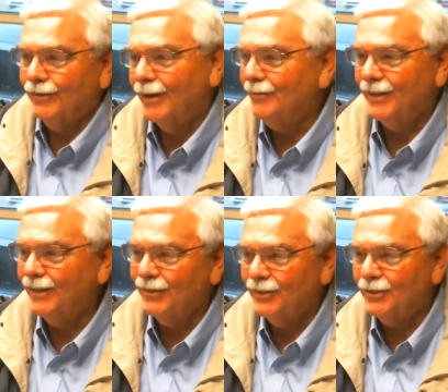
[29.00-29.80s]
I'm
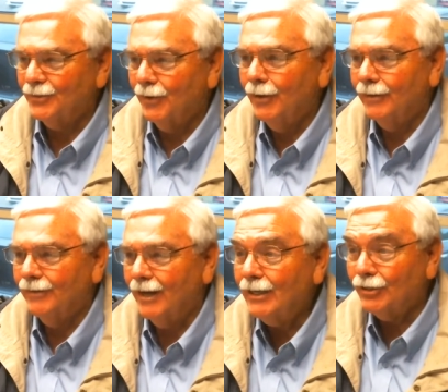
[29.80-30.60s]
telling you, this is fun.
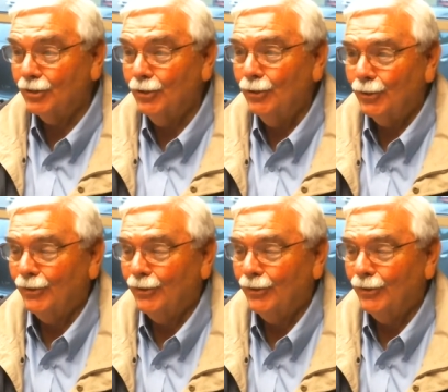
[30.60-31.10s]
Nice and cool.